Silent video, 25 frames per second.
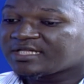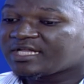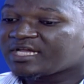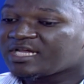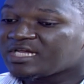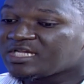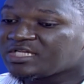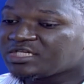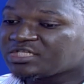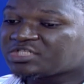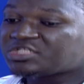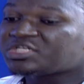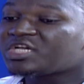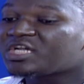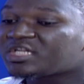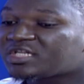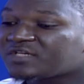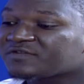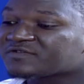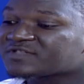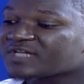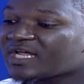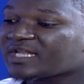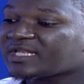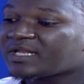the
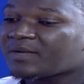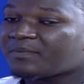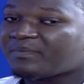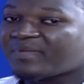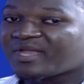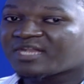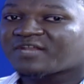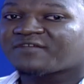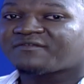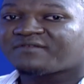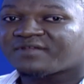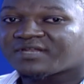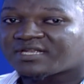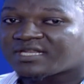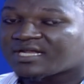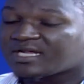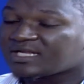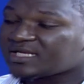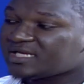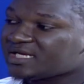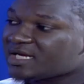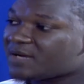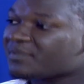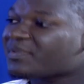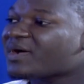initiatives and the benefit
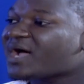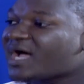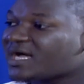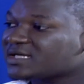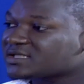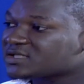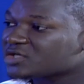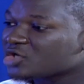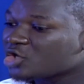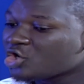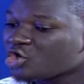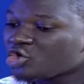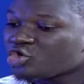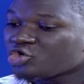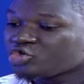that YEP has.